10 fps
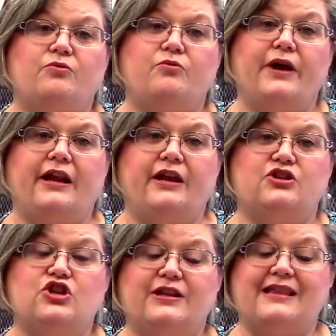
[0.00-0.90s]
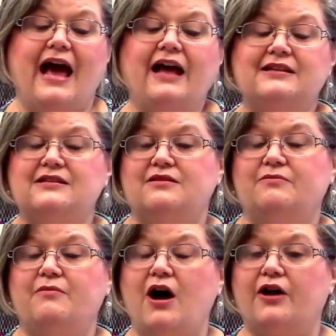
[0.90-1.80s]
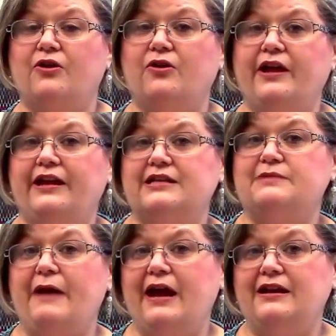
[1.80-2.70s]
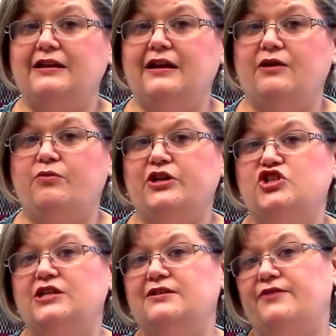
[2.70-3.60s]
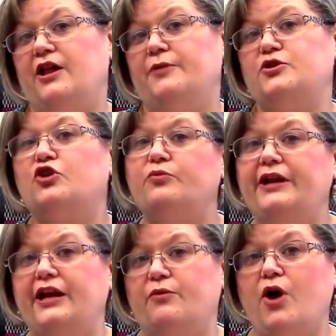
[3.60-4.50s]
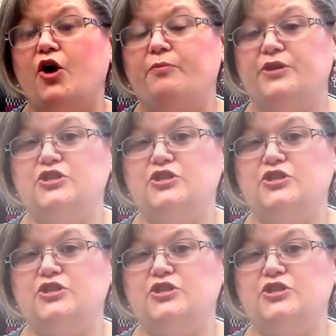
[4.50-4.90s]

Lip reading: went and took that model and expanded it when she developed her reading rope in